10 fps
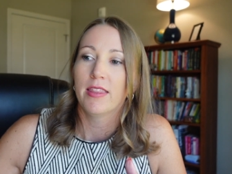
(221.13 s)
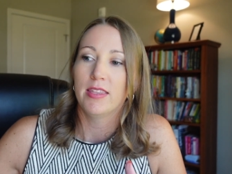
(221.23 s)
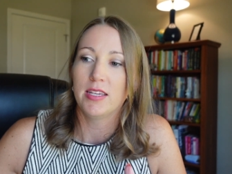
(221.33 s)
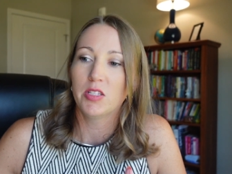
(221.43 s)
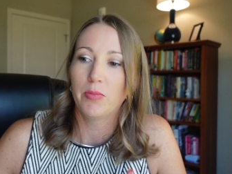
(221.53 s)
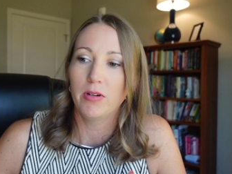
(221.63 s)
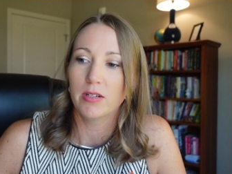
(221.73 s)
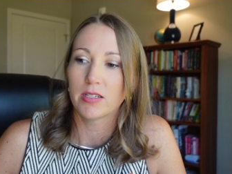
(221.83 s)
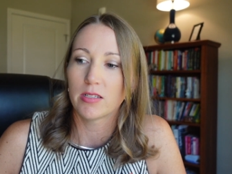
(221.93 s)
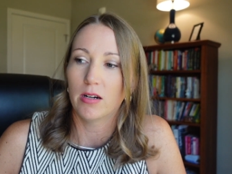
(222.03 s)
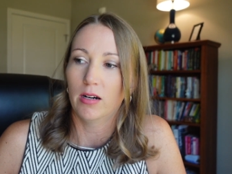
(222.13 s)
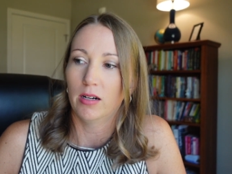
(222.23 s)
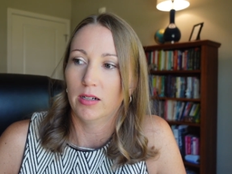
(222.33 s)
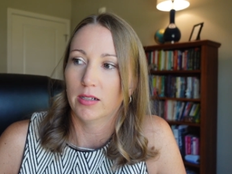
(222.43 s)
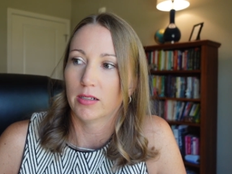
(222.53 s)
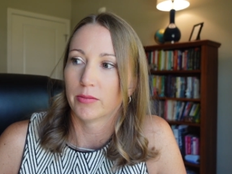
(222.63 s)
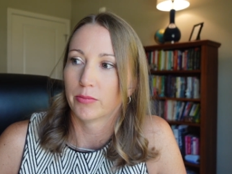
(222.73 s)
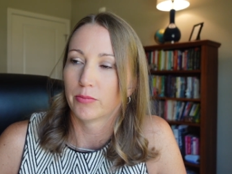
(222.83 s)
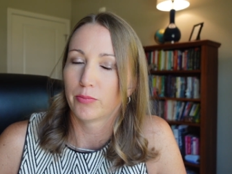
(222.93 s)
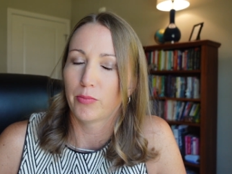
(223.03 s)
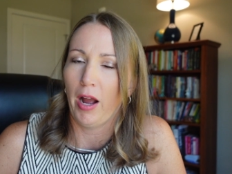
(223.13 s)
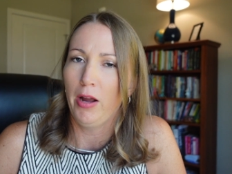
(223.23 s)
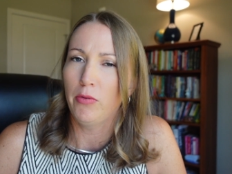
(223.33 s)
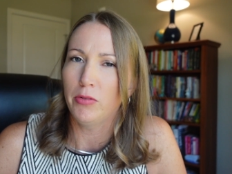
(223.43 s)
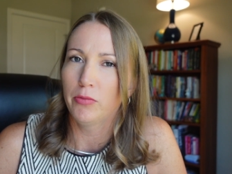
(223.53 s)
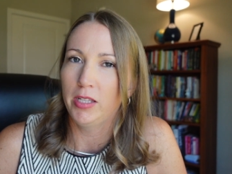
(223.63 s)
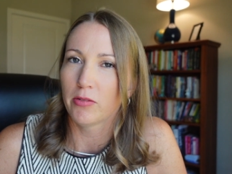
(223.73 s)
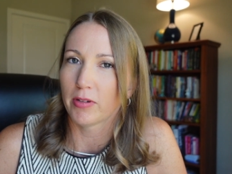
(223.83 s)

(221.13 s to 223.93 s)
These books are I would not really